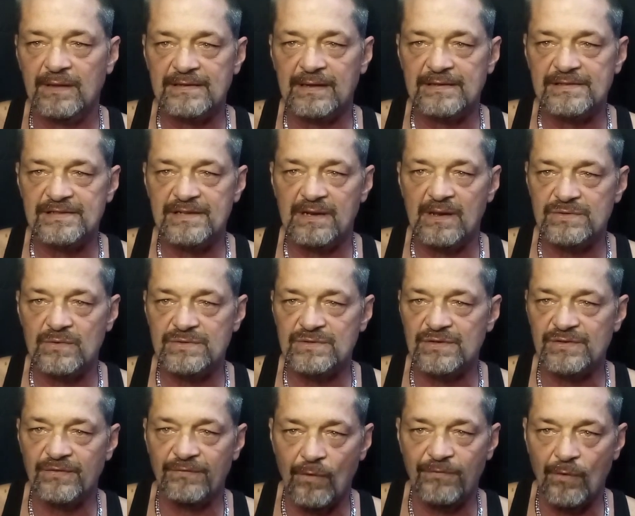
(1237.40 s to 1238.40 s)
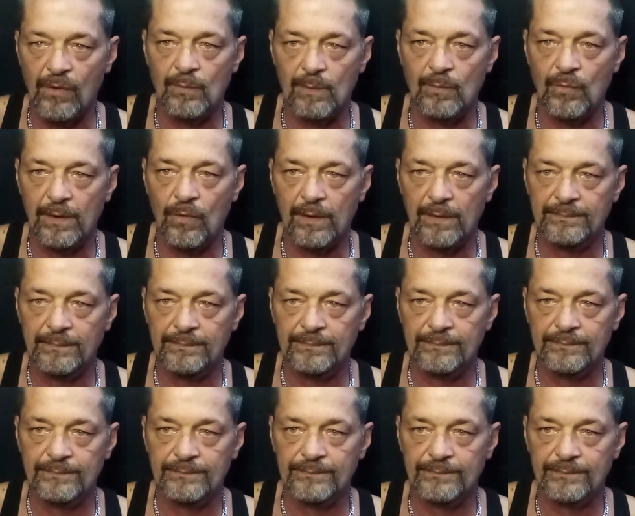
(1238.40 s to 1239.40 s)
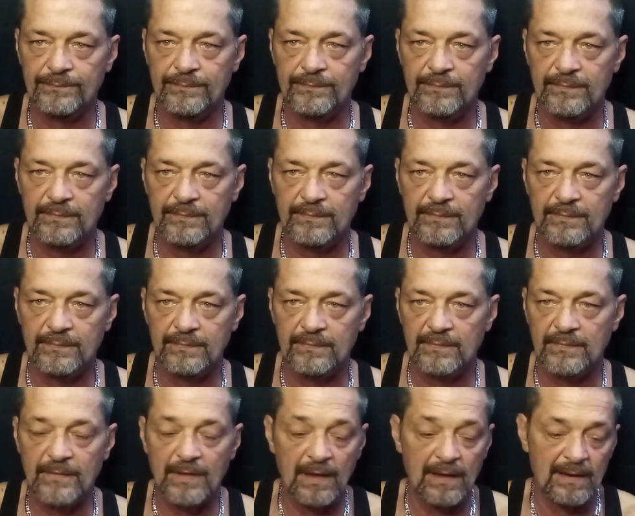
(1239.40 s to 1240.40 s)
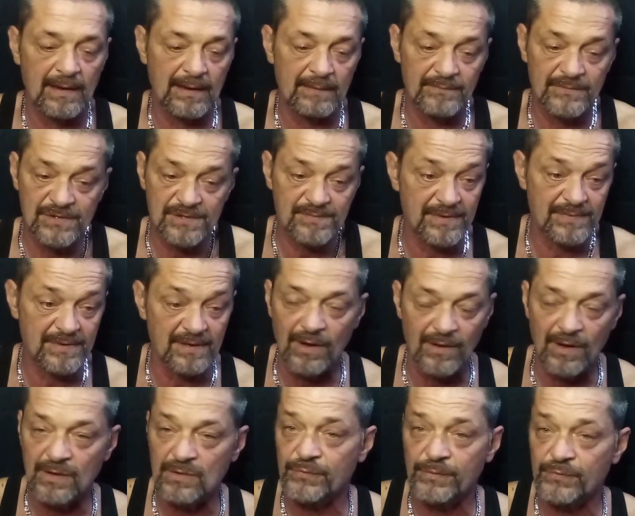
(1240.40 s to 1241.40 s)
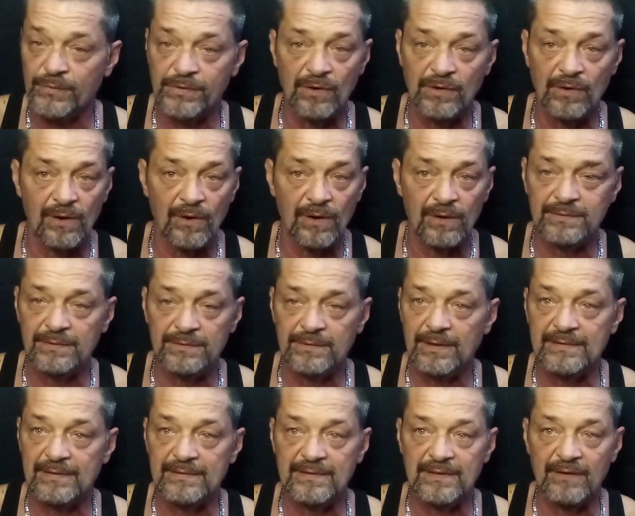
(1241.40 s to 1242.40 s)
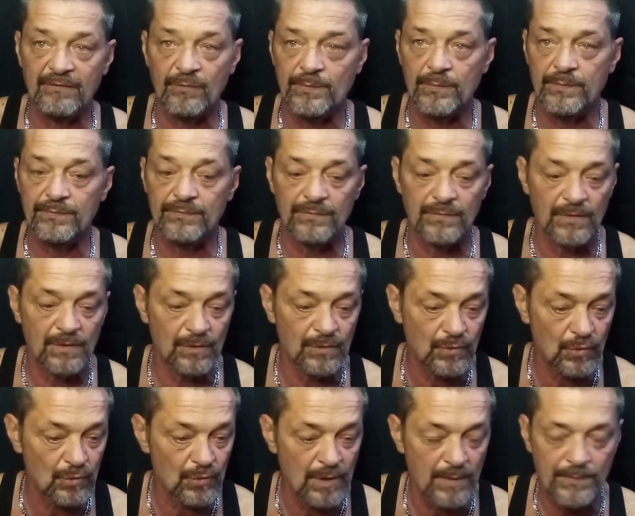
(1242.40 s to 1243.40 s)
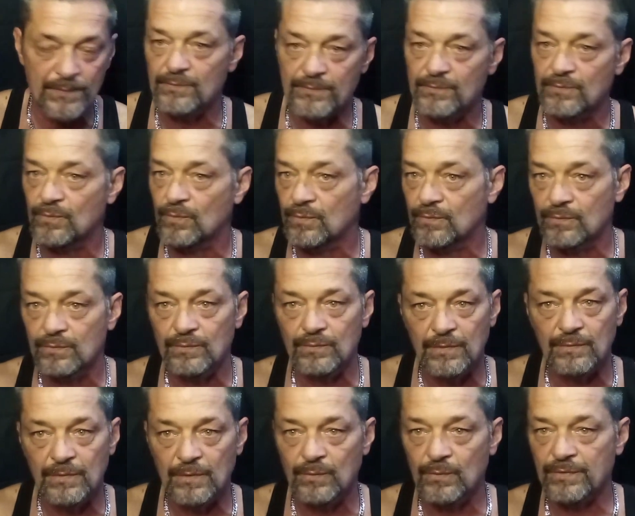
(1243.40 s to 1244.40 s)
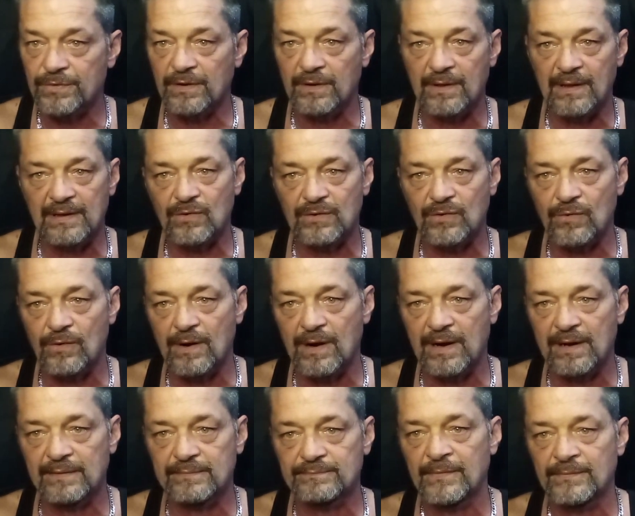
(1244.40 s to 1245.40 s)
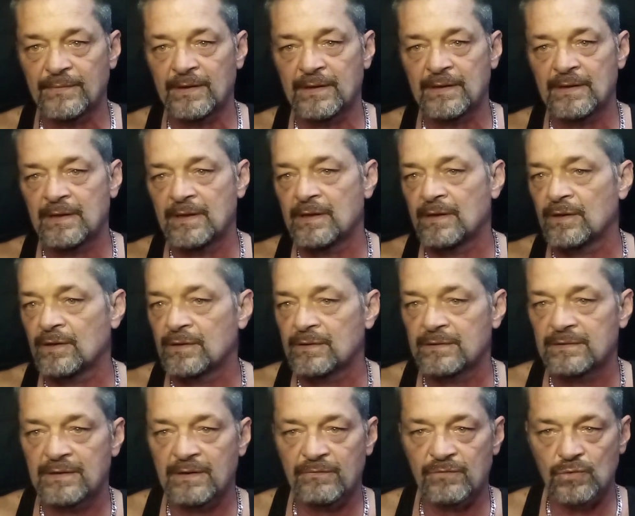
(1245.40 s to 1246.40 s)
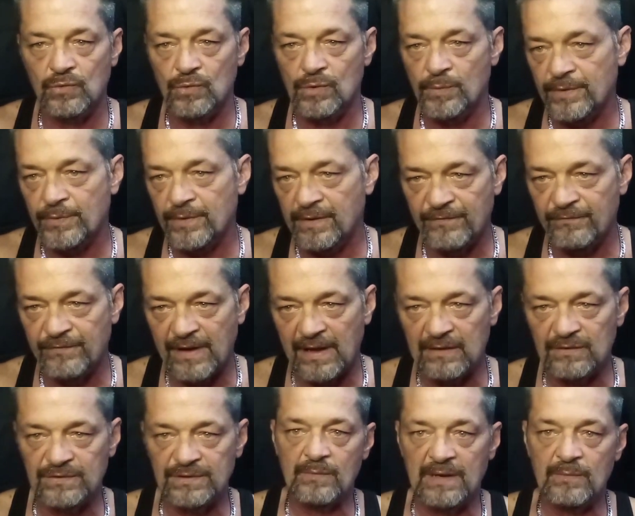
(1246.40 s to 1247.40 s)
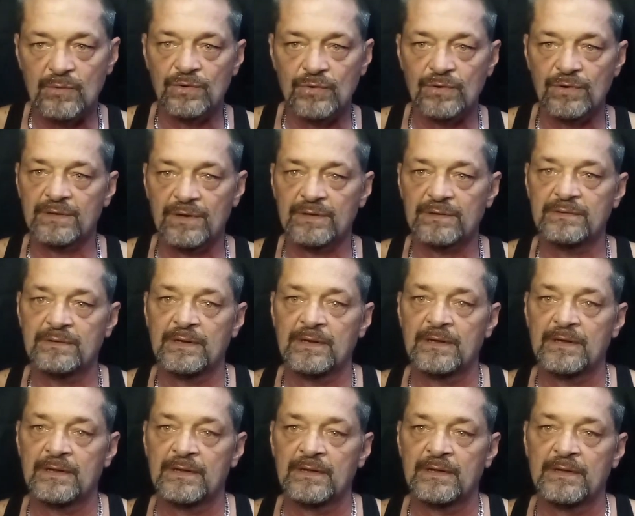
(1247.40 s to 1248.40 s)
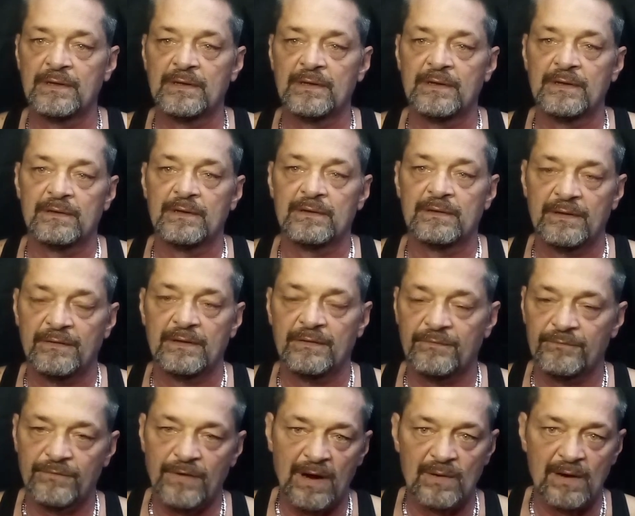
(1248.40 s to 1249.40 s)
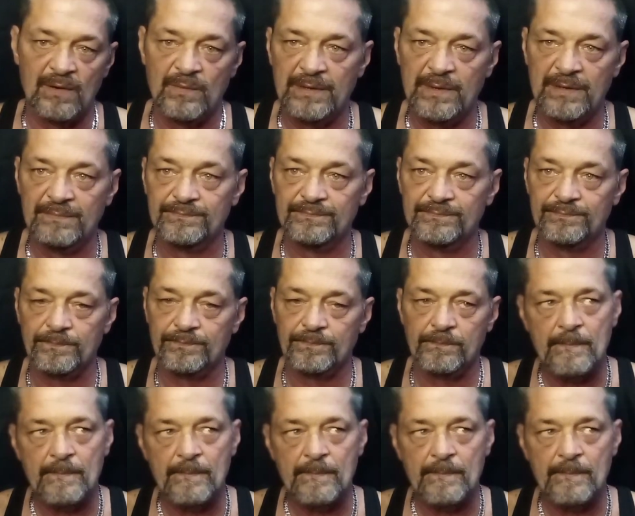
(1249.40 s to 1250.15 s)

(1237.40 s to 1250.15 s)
like I said, I was just a farm boy. I, am just being honest with y'all. I never grew up with a lot of crime. Never grew up in a violent neighborhood environment.